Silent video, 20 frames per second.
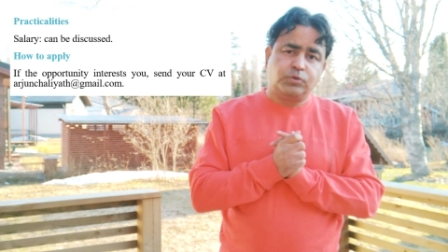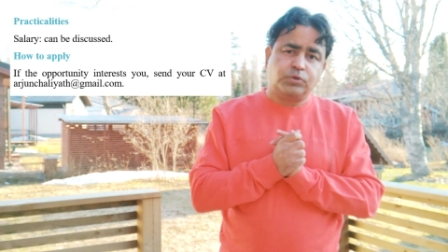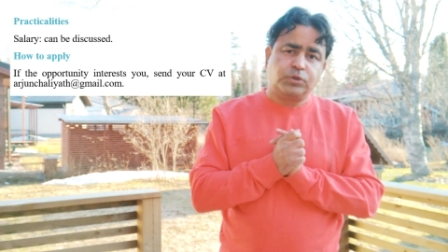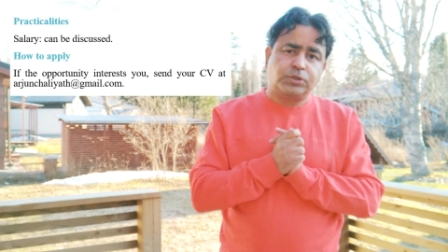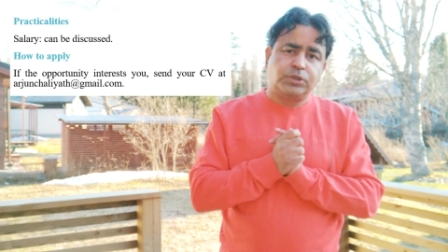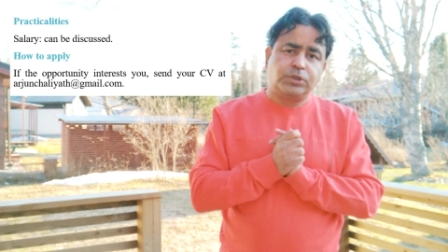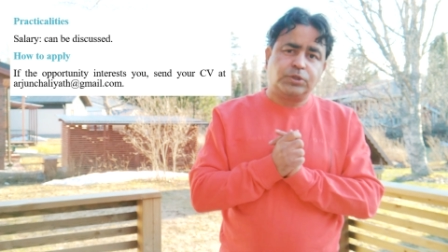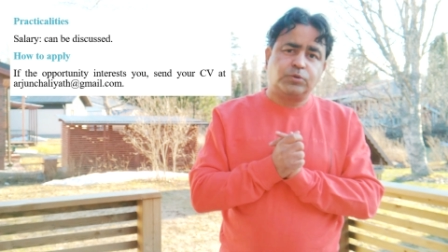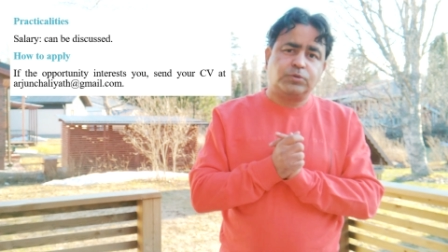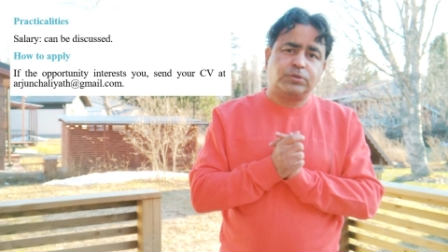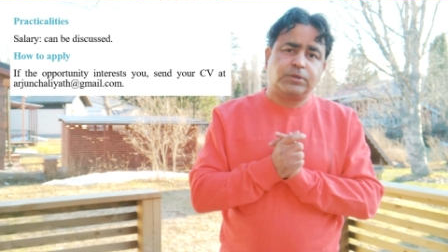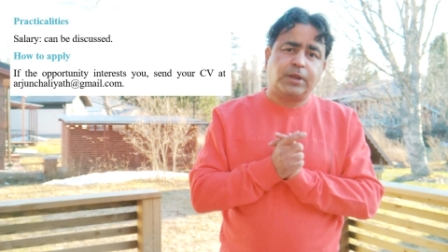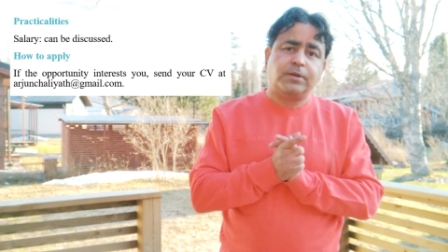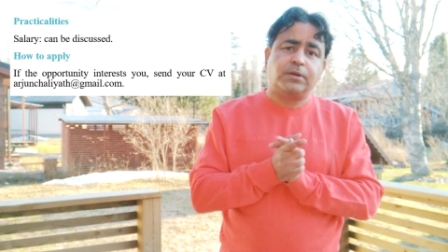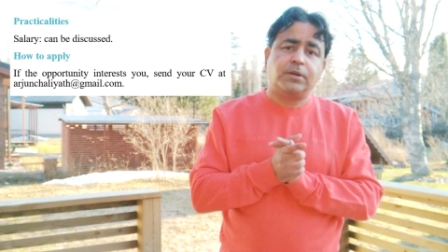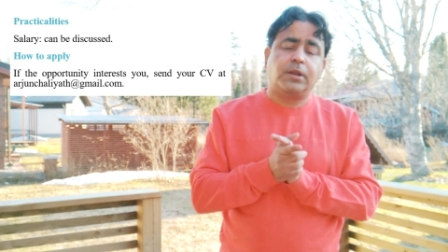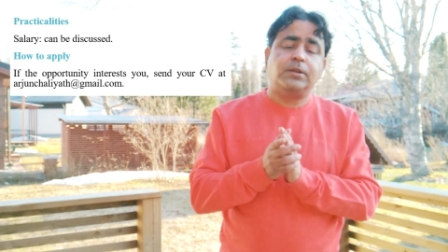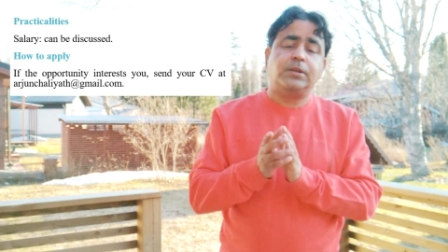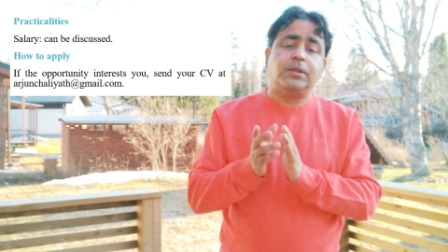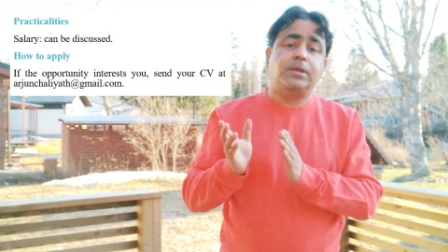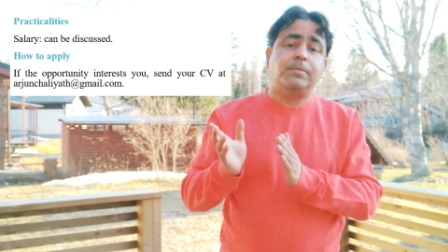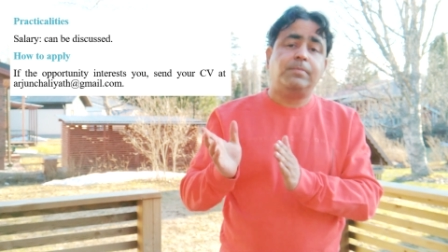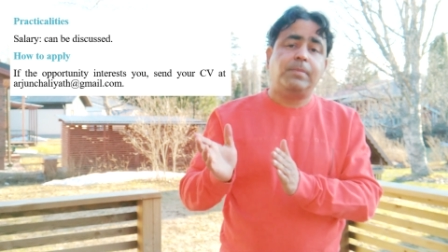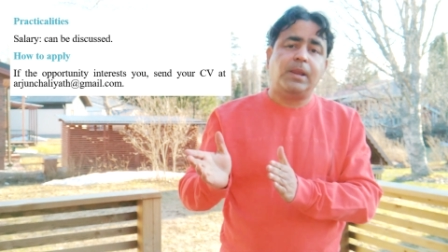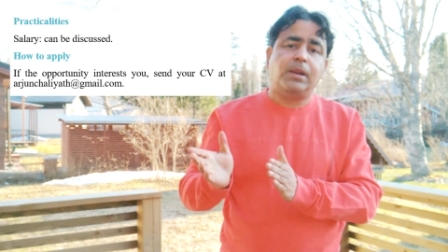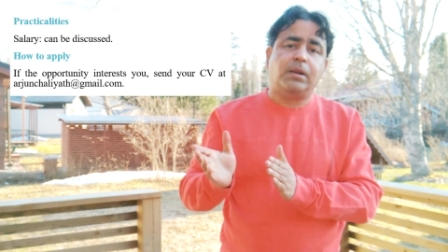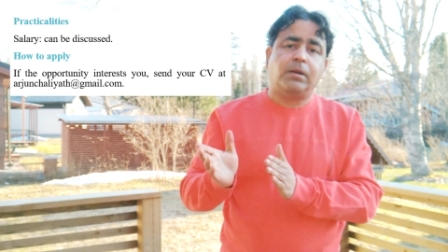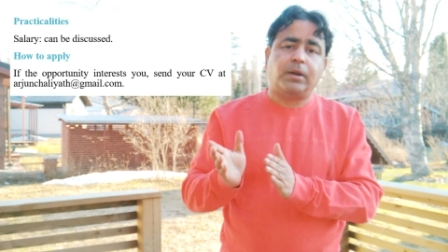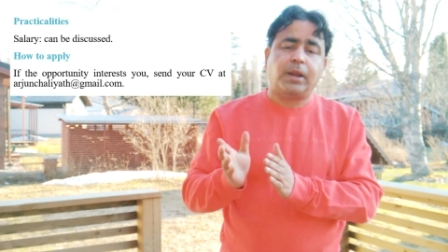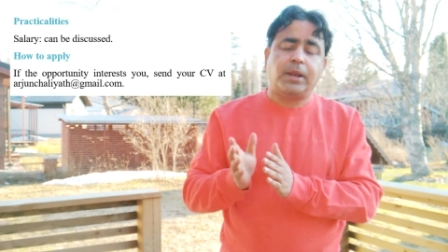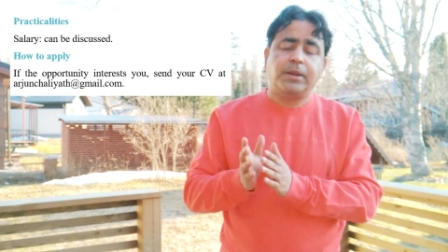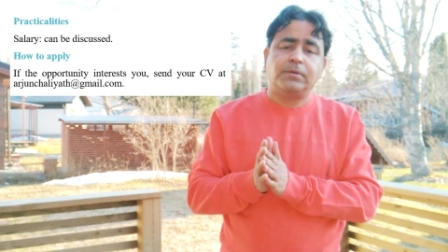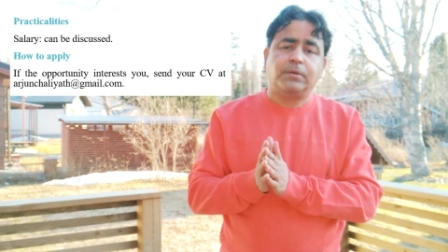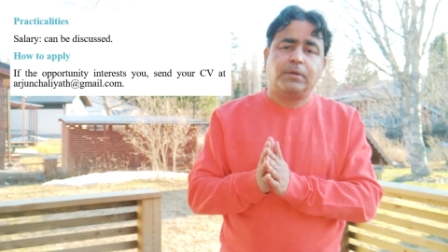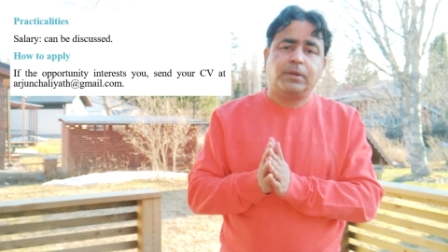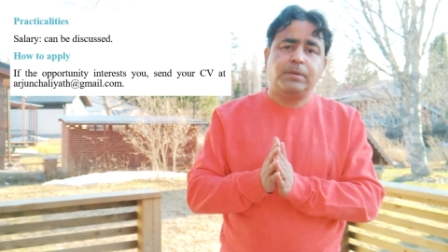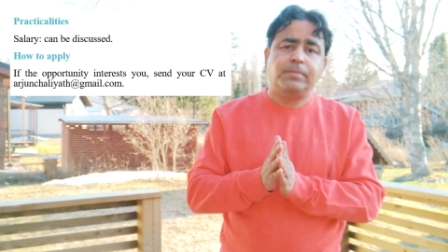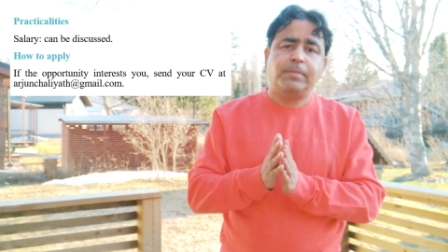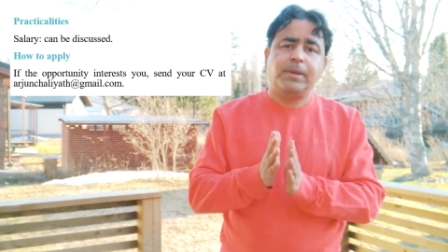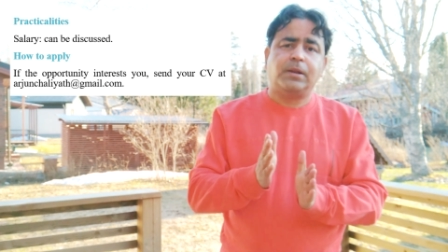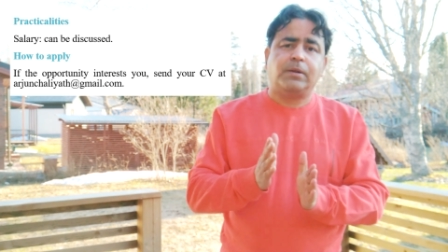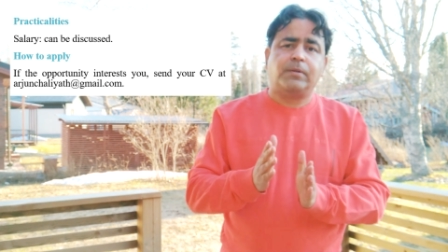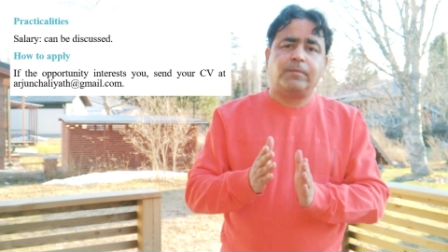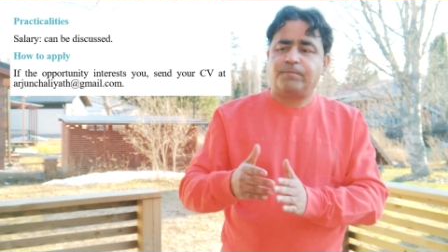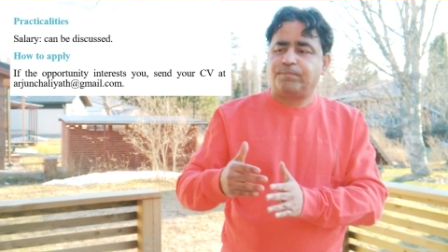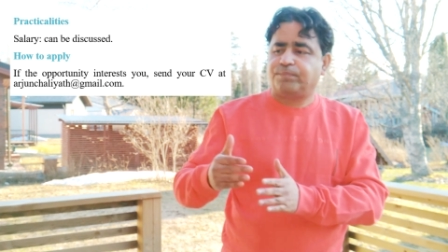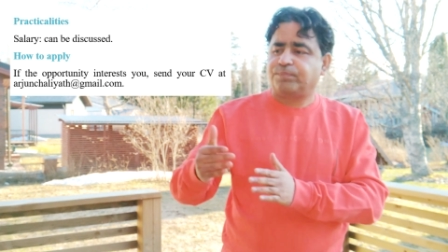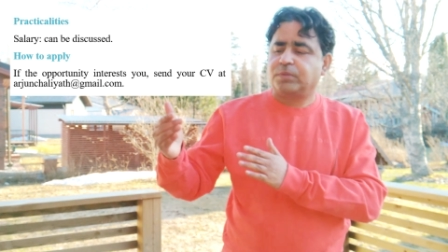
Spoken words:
You just need to send an email, right? Email.